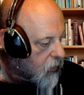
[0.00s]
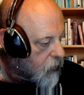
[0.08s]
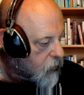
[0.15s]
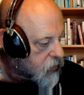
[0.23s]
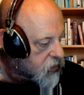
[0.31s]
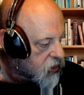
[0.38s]

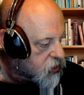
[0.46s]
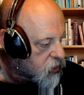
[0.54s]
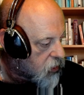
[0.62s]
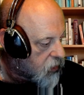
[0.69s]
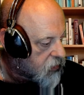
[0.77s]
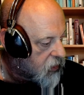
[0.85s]
which I
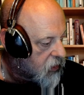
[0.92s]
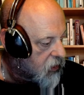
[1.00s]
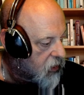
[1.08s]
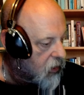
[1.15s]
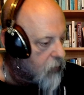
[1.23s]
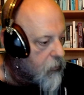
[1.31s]
should.
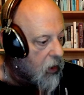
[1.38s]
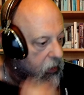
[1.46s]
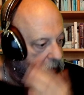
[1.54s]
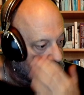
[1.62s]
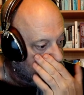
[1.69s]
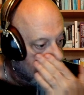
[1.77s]

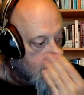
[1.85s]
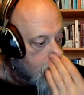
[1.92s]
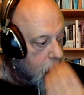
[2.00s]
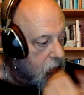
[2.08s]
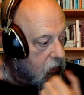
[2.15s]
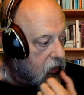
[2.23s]
But
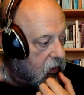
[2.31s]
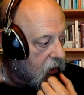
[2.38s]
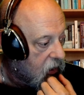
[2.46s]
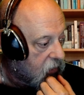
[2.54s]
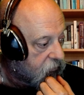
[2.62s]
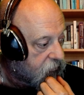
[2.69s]

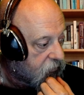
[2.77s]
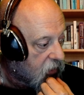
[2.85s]
if